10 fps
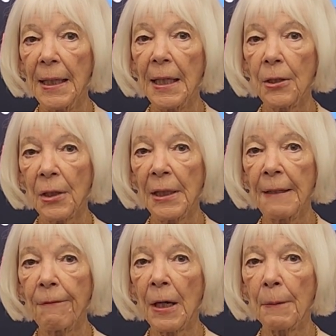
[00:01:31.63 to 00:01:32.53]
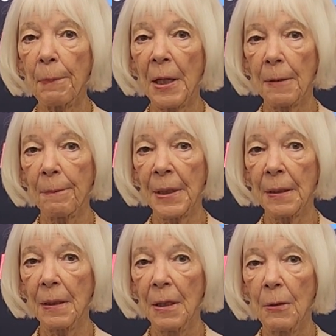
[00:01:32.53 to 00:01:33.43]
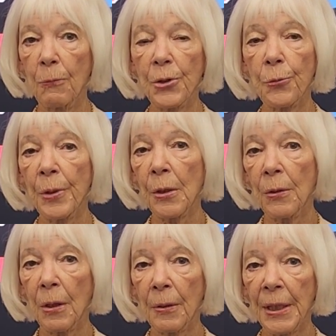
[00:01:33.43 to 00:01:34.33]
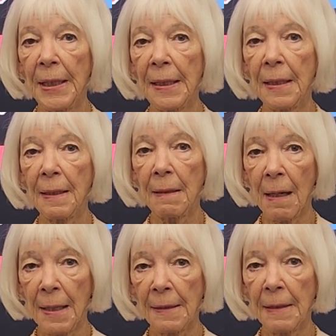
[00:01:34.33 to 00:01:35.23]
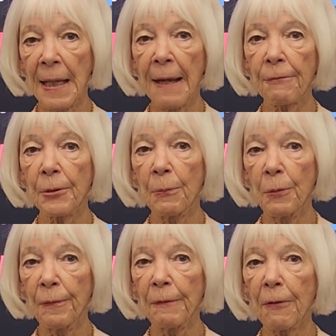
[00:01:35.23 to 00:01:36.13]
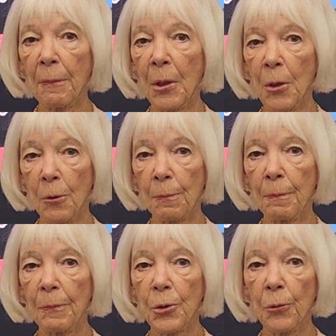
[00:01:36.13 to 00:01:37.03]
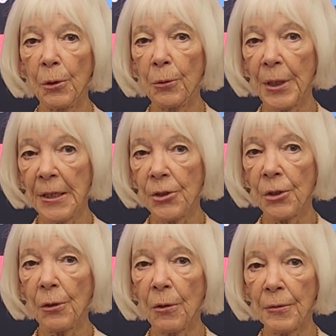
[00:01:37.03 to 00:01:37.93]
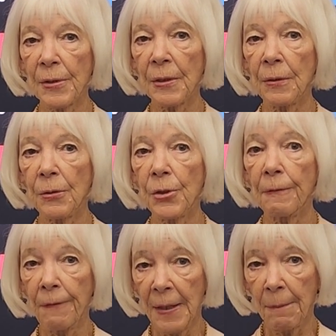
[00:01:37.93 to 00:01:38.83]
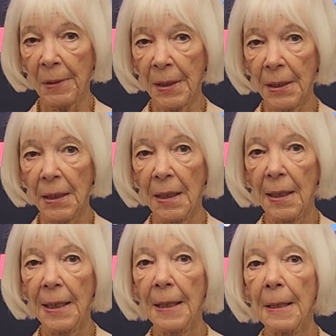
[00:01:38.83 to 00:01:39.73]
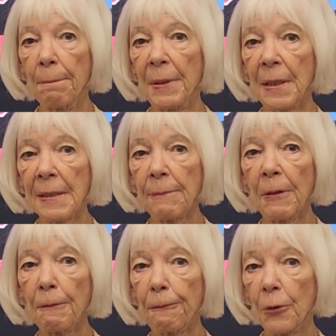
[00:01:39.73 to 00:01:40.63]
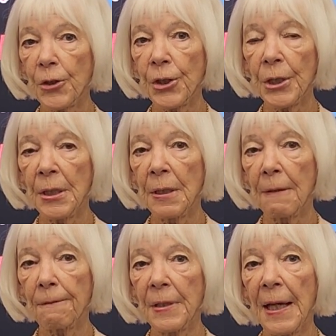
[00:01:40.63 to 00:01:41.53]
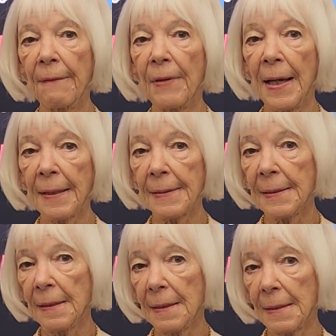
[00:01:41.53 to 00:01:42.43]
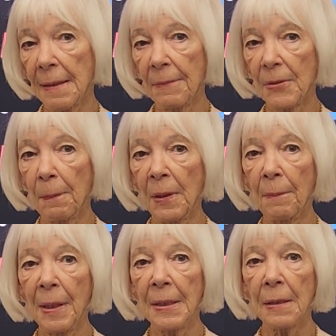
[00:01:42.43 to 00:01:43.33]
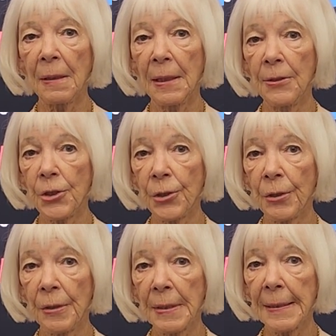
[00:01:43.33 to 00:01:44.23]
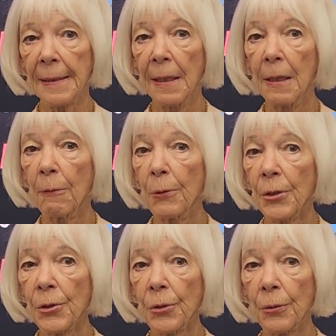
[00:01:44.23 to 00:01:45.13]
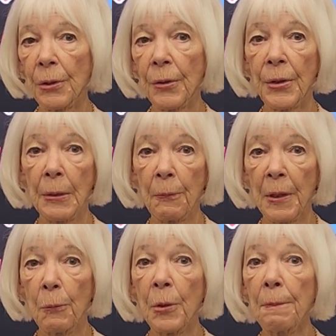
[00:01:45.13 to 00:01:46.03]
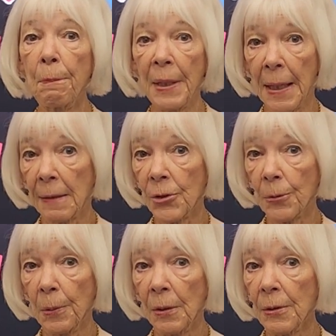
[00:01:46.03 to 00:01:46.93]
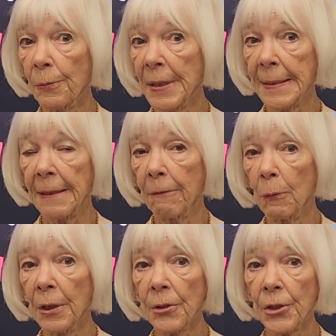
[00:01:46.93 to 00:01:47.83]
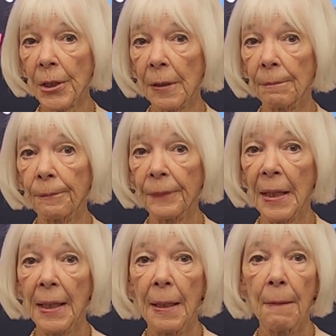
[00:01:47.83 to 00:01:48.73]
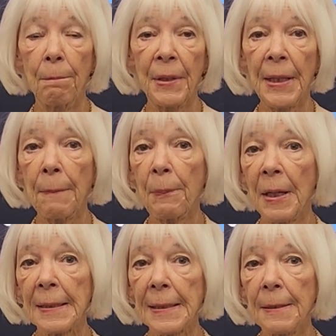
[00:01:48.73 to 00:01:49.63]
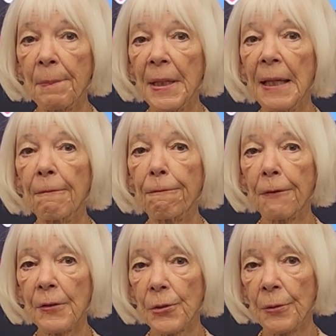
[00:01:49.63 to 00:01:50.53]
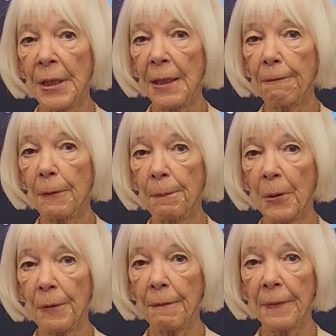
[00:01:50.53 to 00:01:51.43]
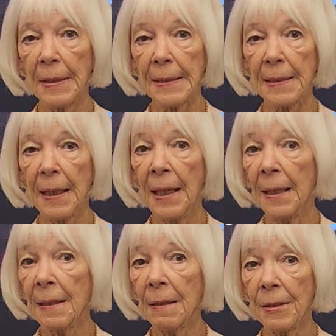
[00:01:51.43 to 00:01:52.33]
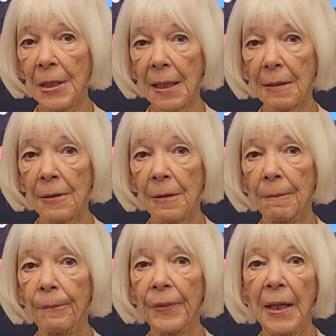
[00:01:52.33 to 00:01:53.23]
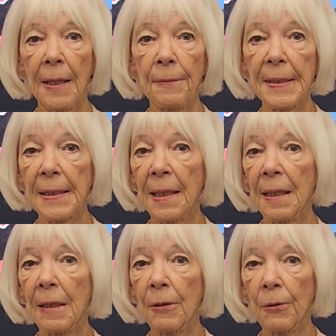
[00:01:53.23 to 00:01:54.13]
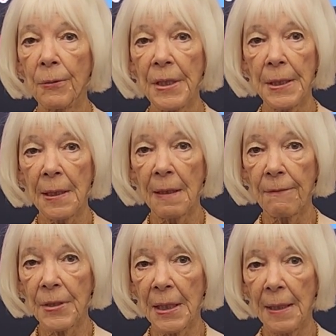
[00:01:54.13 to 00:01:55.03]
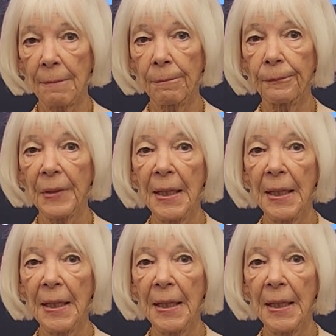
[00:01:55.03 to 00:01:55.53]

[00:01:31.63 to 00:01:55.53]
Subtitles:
he could leave our apartment, which we had already gotten after moving from our home to a location closer to family. Because we were fortunate enough to have excellent supplemental insurance, we were told that we would be eligible to receive a wheelchair. But that process became frustrating for both of us and our doctor and was taking a great deal of time.